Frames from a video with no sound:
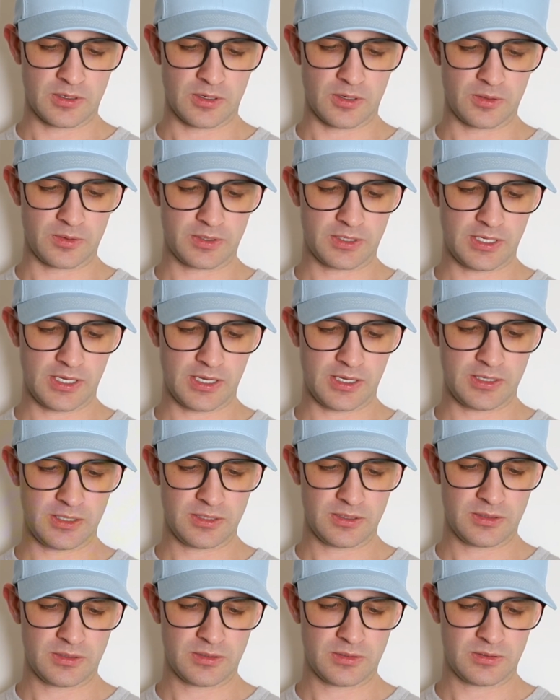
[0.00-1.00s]

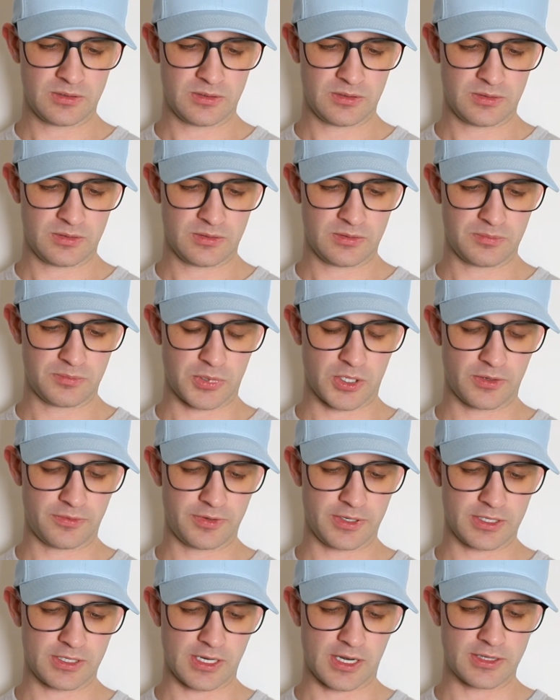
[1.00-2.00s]
Okay,
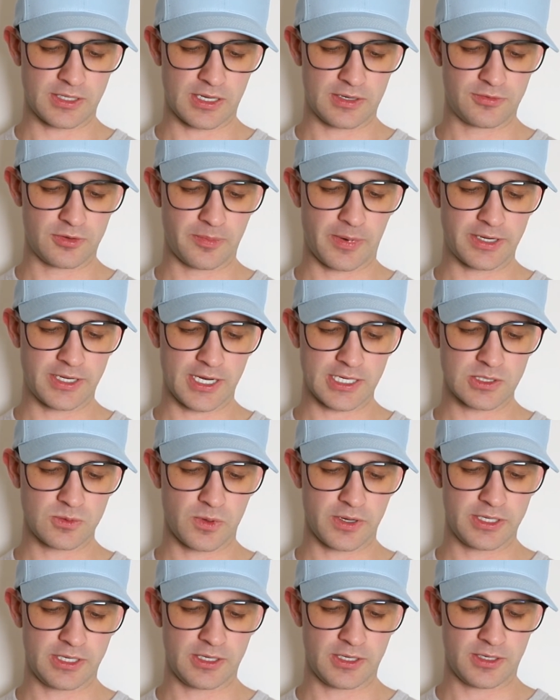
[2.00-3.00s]
perfect. And then for my next
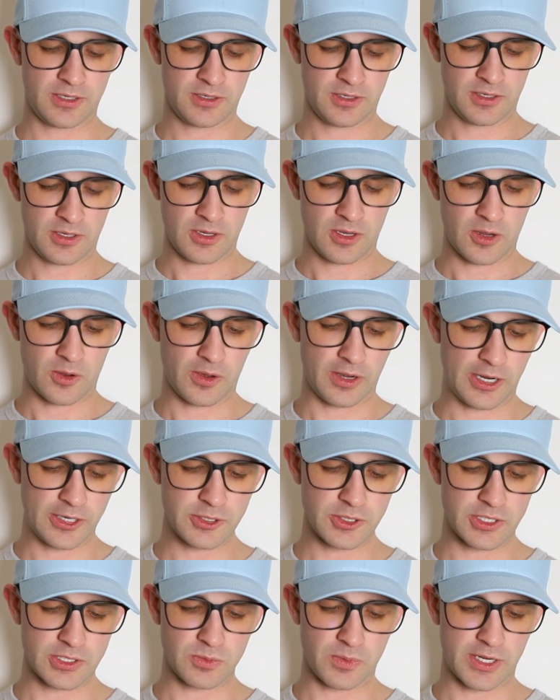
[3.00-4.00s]
one here, but I
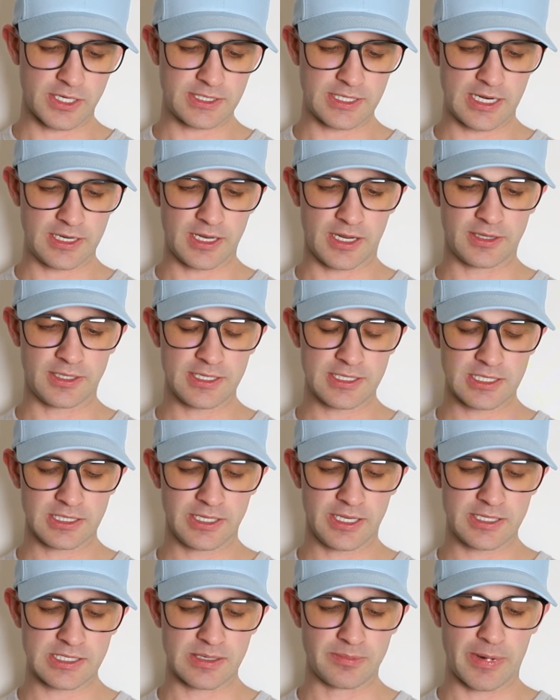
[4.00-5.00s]
also just want to say that this
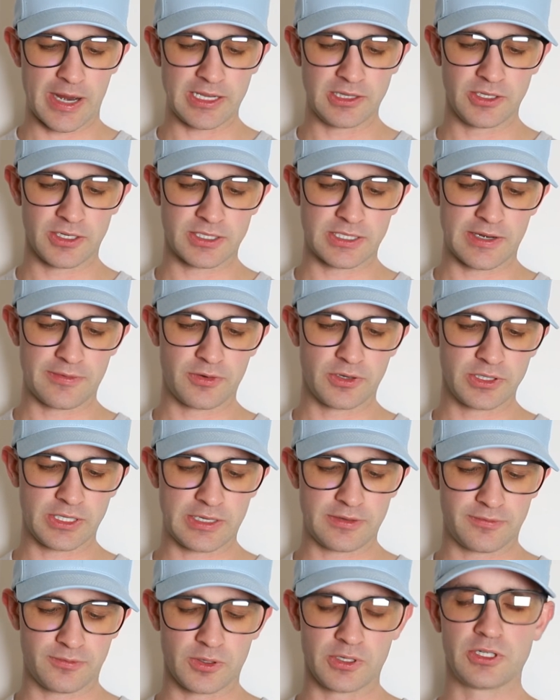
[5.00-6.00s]
list might look
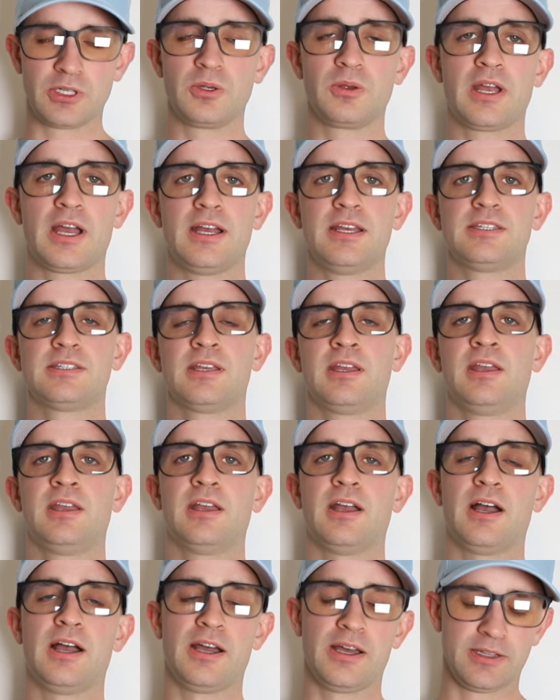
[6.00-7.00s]
differently for you guys.
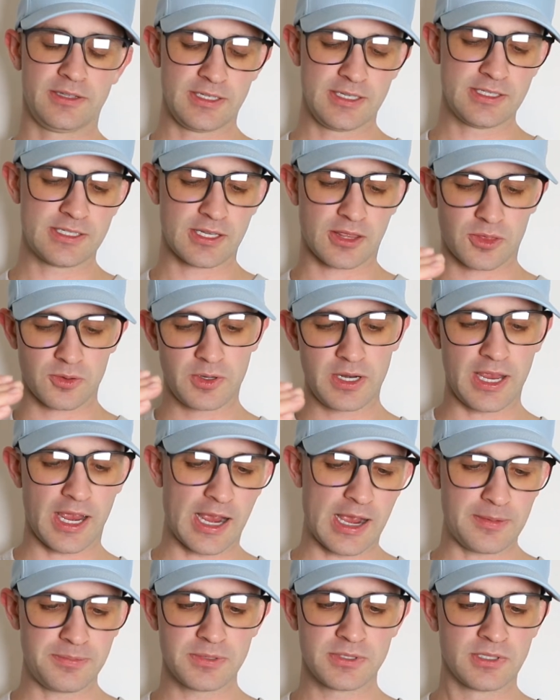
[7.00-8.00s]
Uh, these three
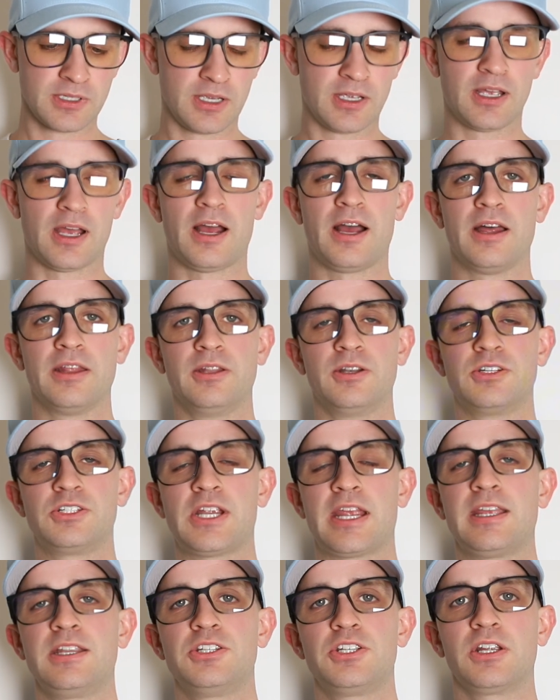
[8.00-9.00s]
apps, uh, they're
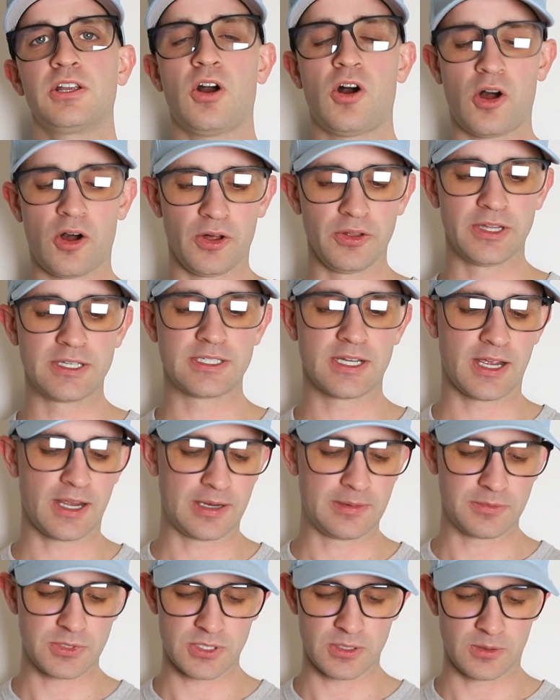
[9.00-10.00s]
changing all the
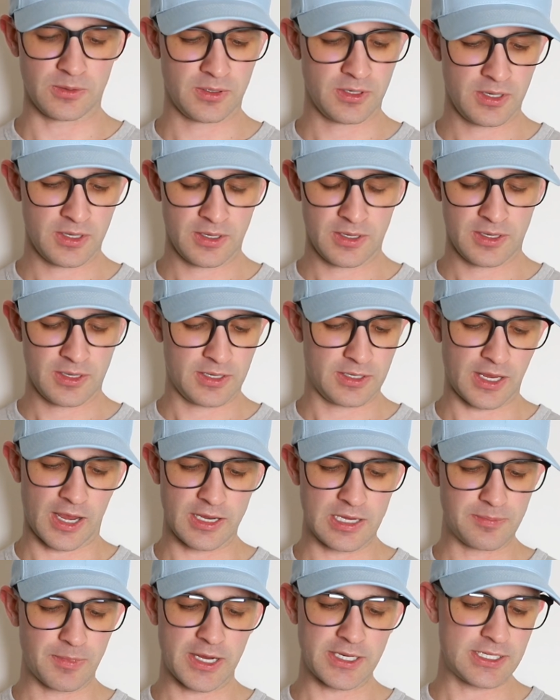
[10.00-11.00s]
time. So yeah,
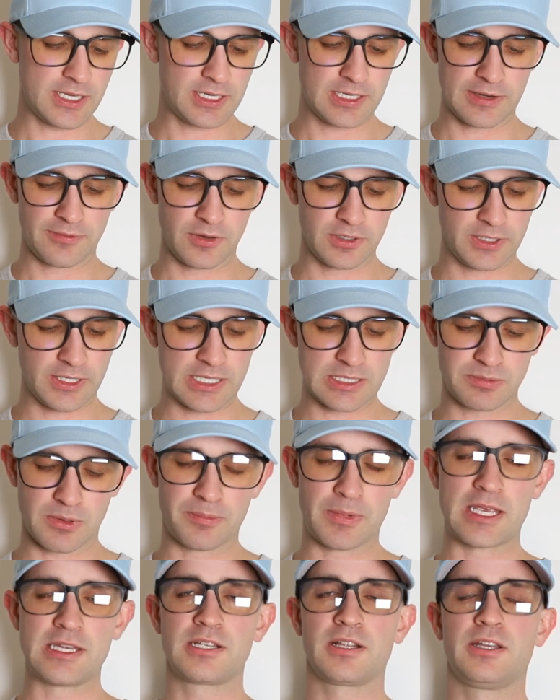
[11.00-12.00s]
you might see a different list,
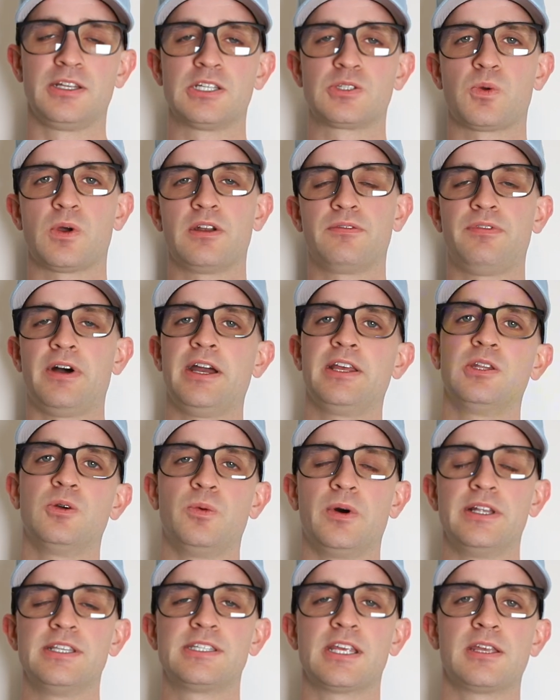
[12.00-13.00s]
but basically you just want to find the
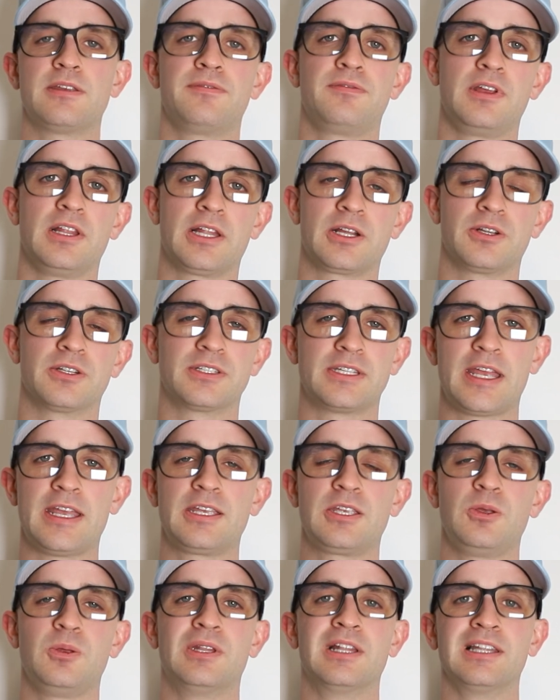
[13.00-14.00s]
ones that you feel like will
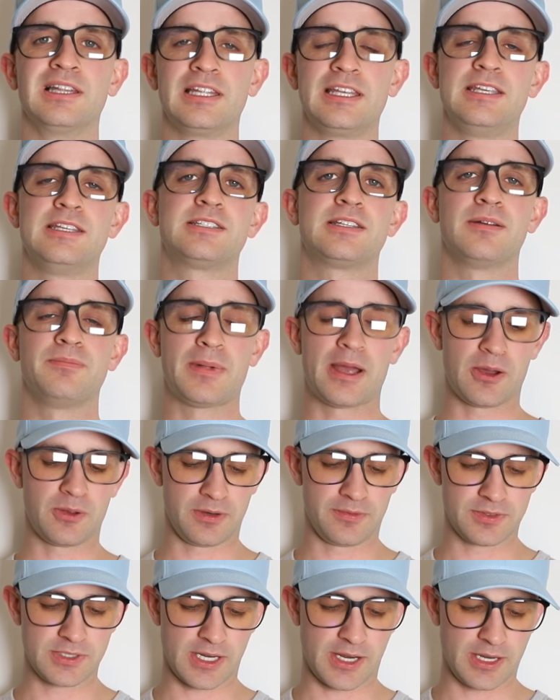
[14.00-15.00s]
take you the least
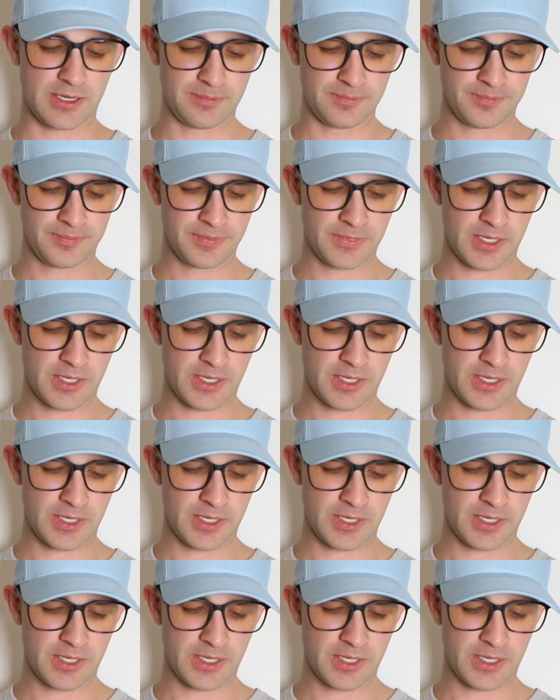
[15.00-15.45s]
amount of time.